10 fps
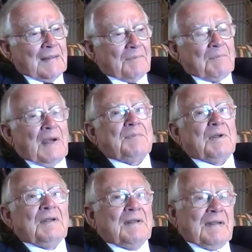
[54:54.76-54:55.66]

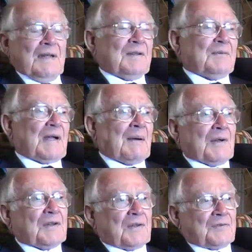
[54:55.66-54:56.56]
Maybe it come
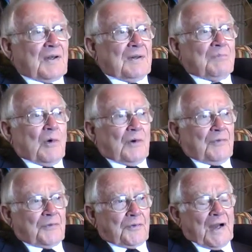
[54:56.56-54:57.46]
under the term more
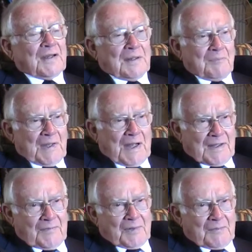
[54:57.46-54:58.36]
of threatening
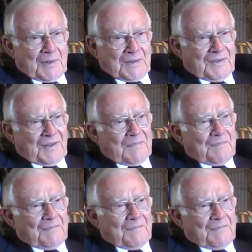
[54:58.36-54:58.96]
behaviour, but